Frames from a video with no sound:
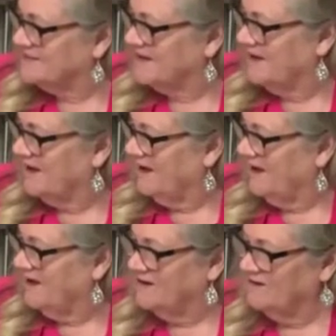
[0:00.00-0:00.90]

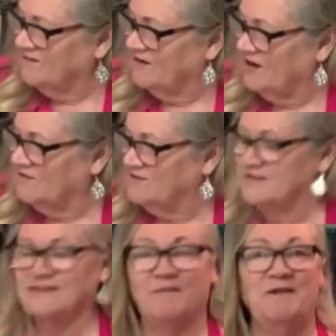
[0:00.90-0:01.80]
I don't know.
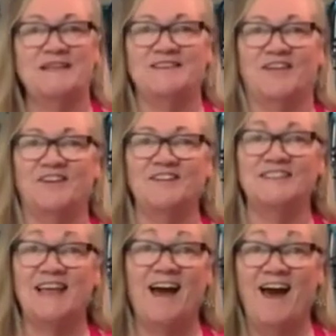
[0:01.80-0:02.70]
Somebody's on there.
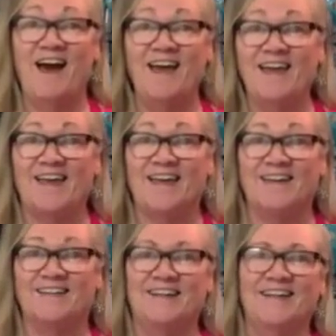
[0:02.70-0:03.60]
Say hi.
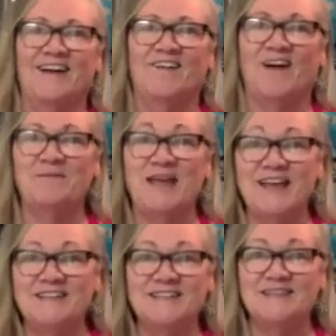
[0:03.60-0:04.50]
Our
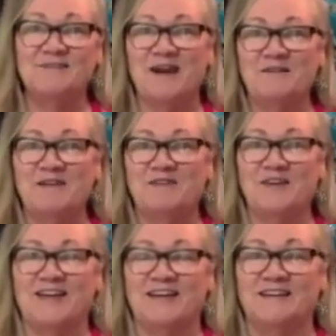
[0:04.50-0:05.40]
bacon's in the microwave
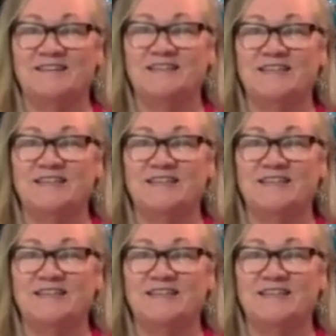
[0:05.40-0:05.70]
cooking.